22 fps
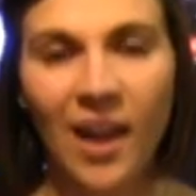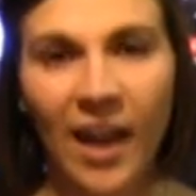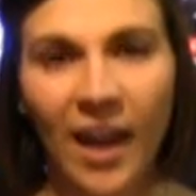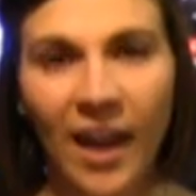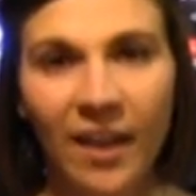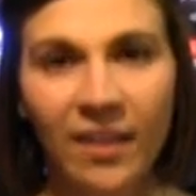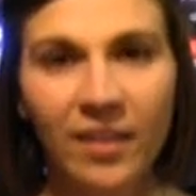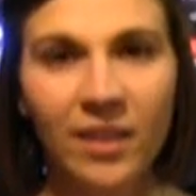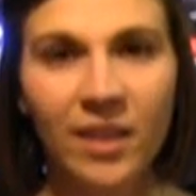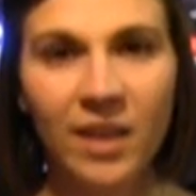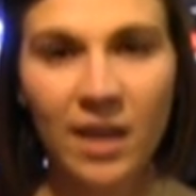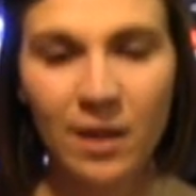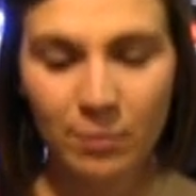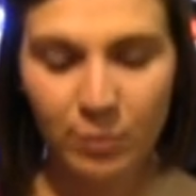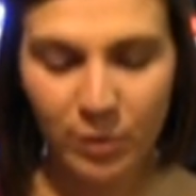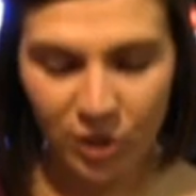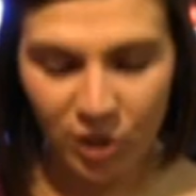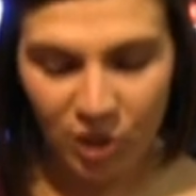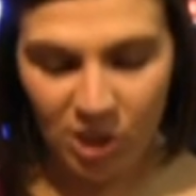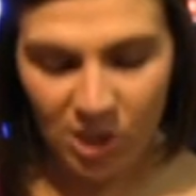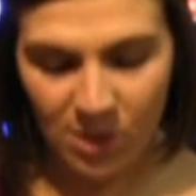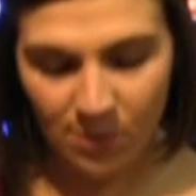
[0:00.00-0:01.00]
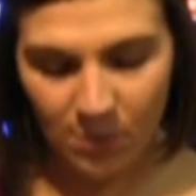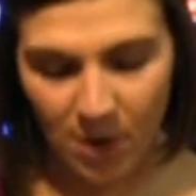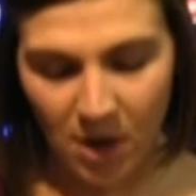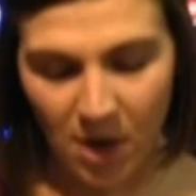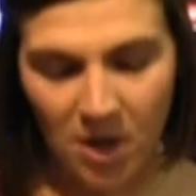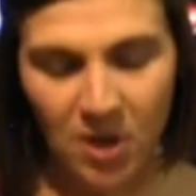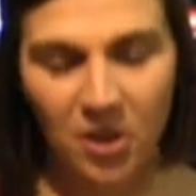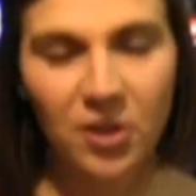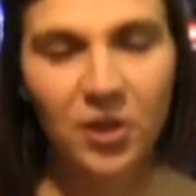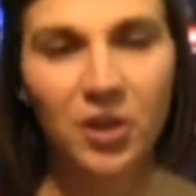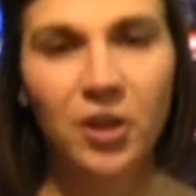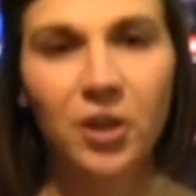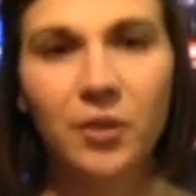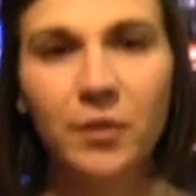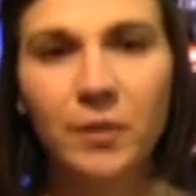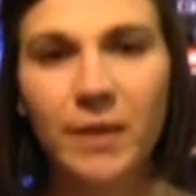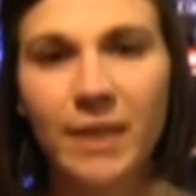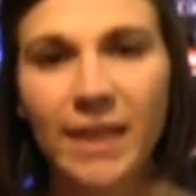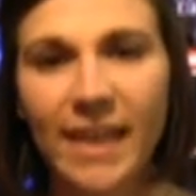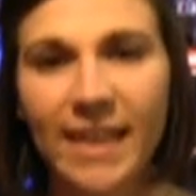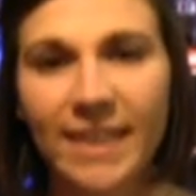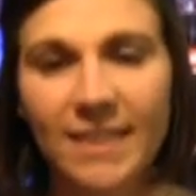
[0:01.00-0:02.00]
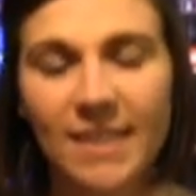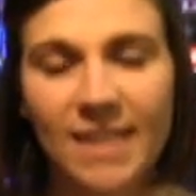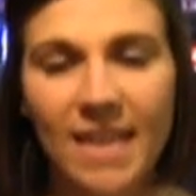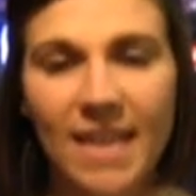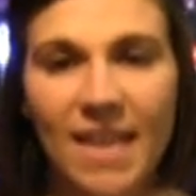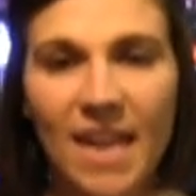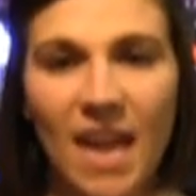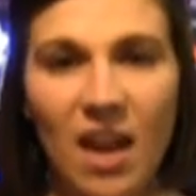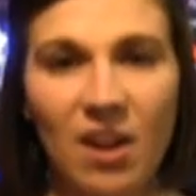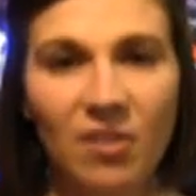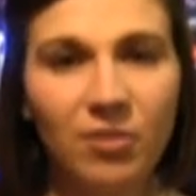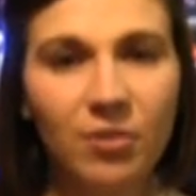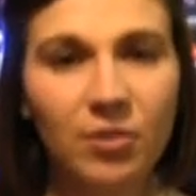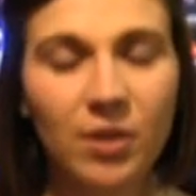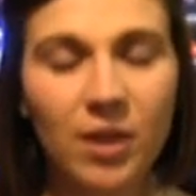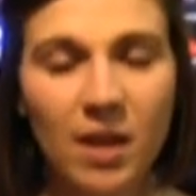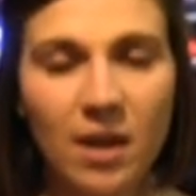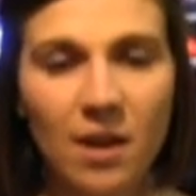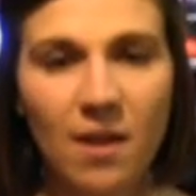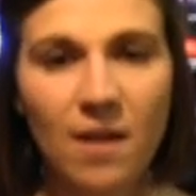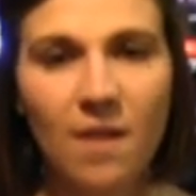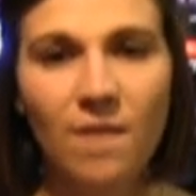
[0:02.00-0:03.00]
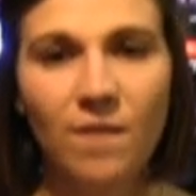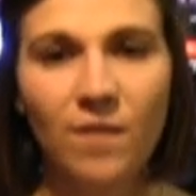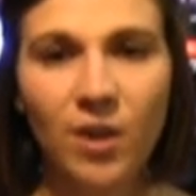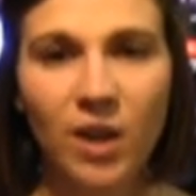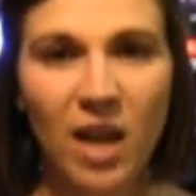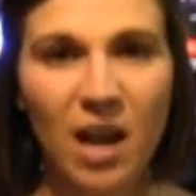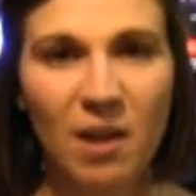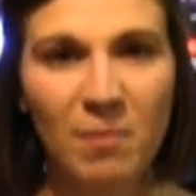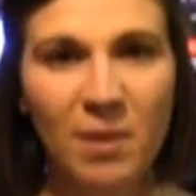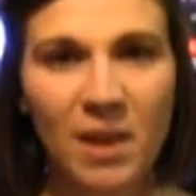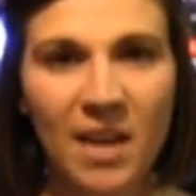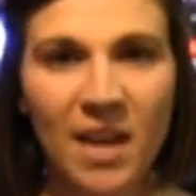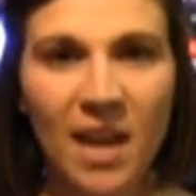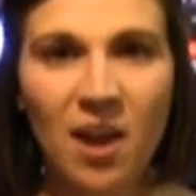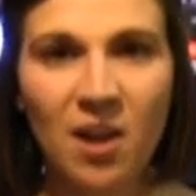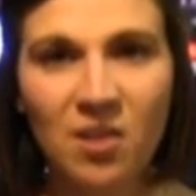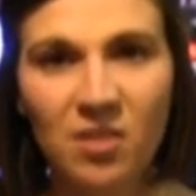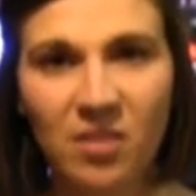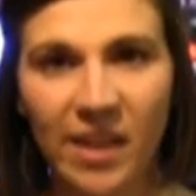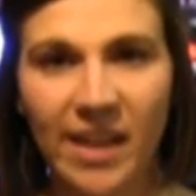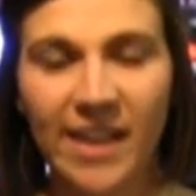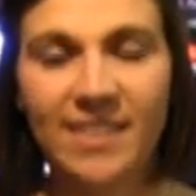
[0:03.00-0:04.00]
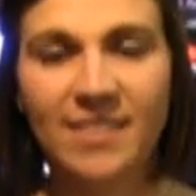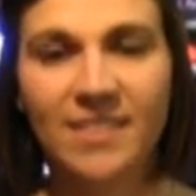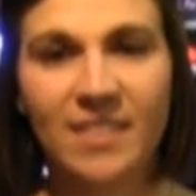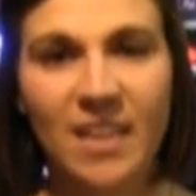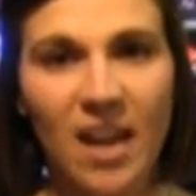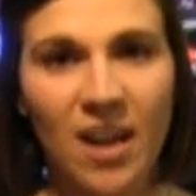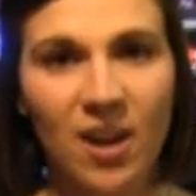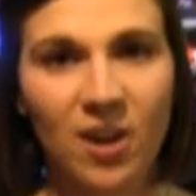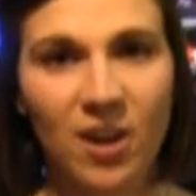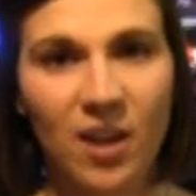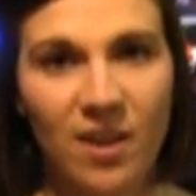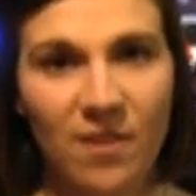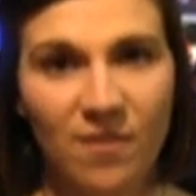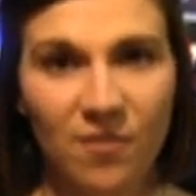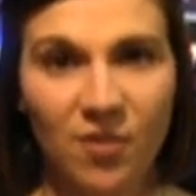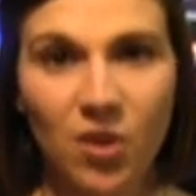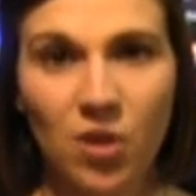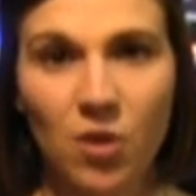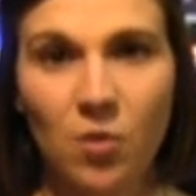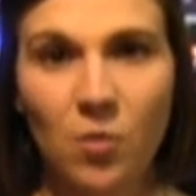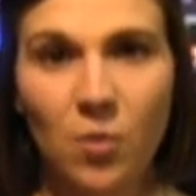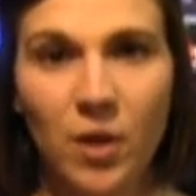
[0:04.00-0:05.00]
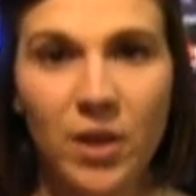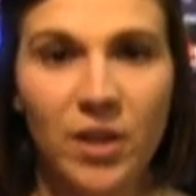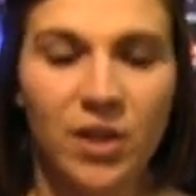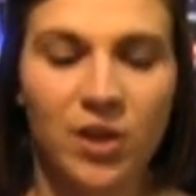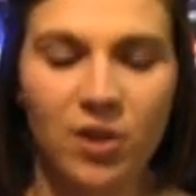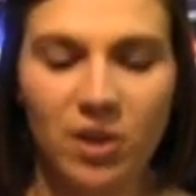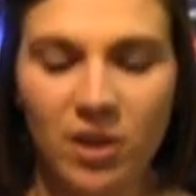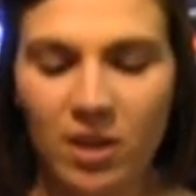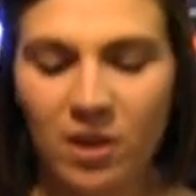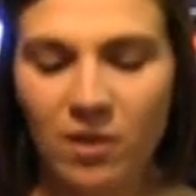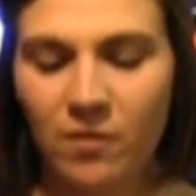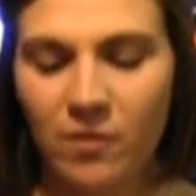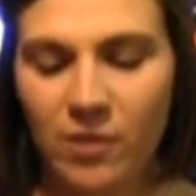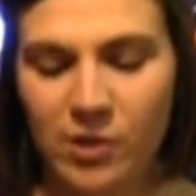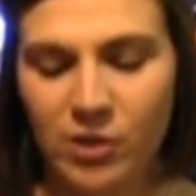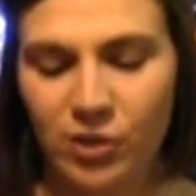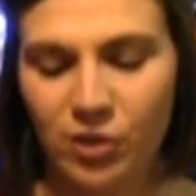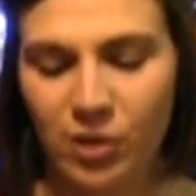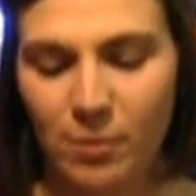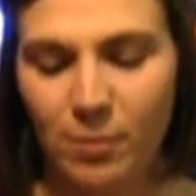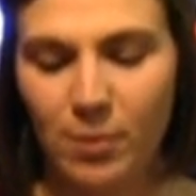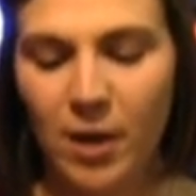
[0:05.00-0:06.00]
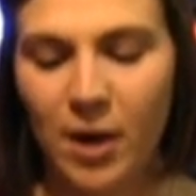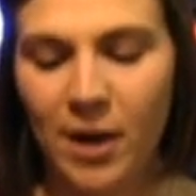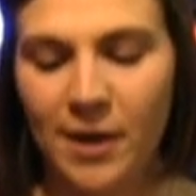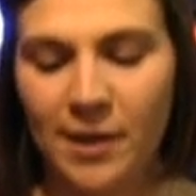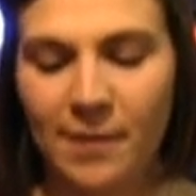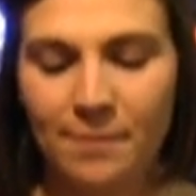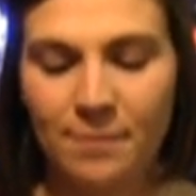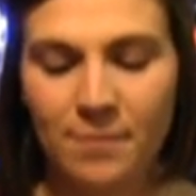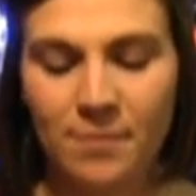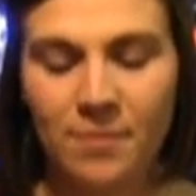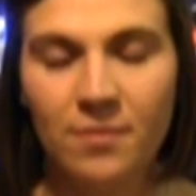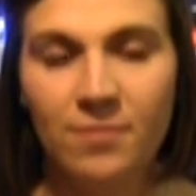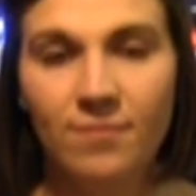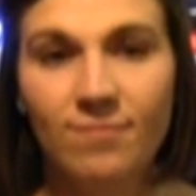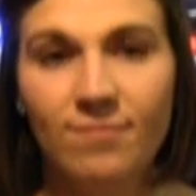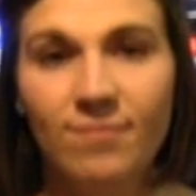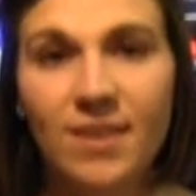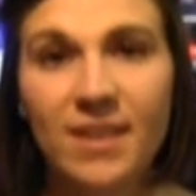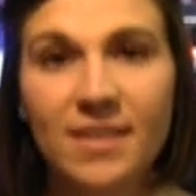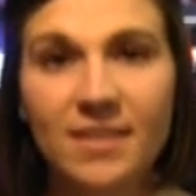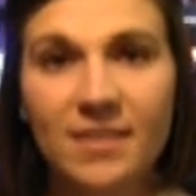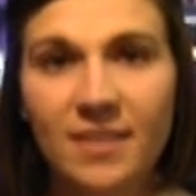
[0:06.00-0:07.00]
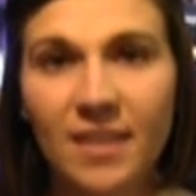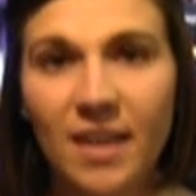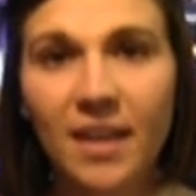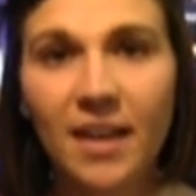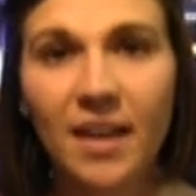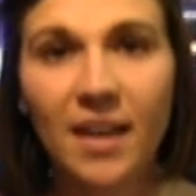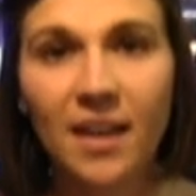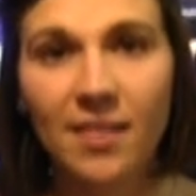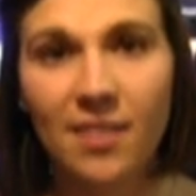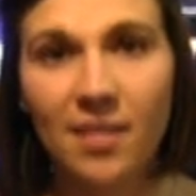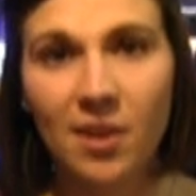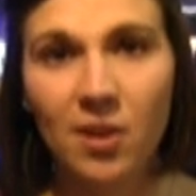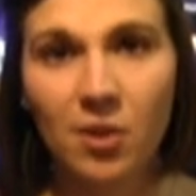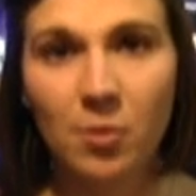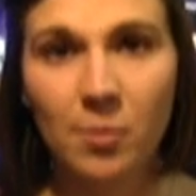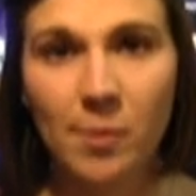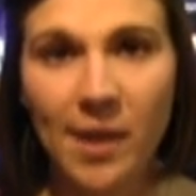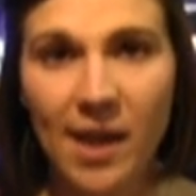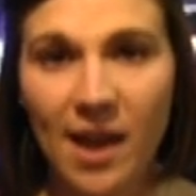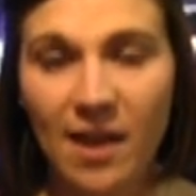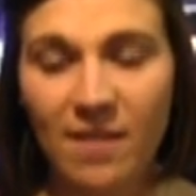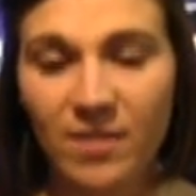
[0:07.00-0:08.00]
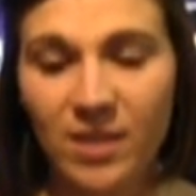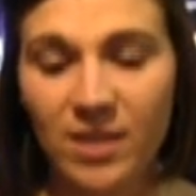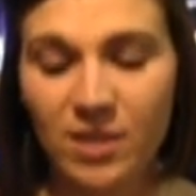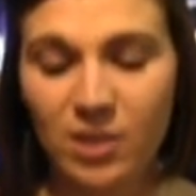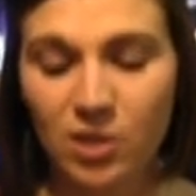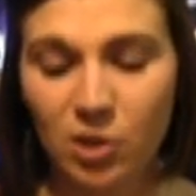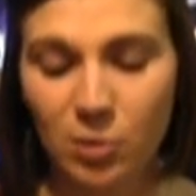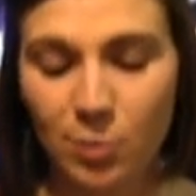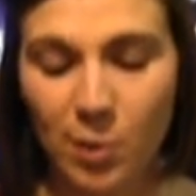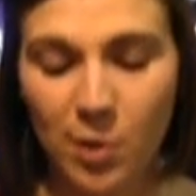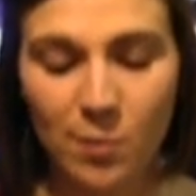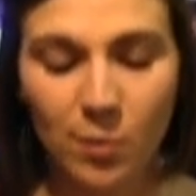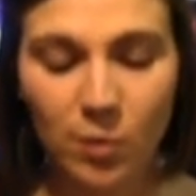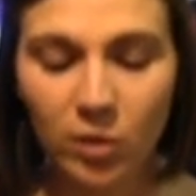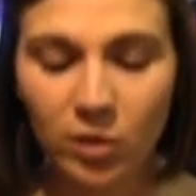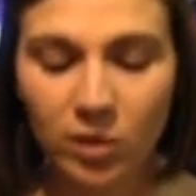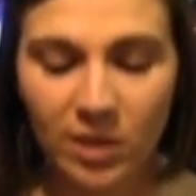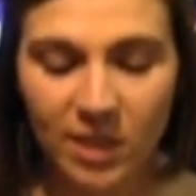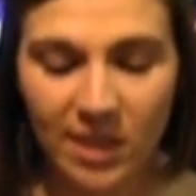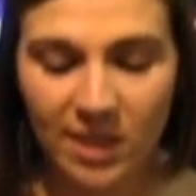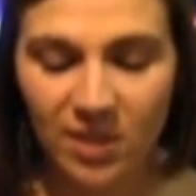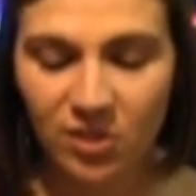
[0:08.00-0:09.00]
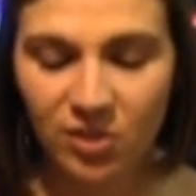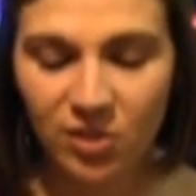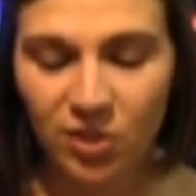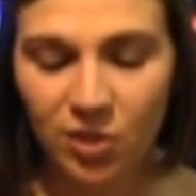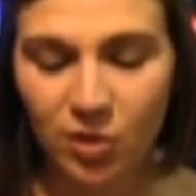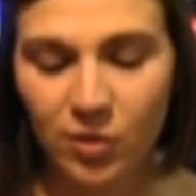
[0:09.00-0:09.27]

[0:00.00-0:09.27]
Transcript: Alan at Bushy's Bar and Grill would like to thank everyone for coming out last Saturday for their one-year anniversary party. This Sunday, they'll be having Super Bowl deals.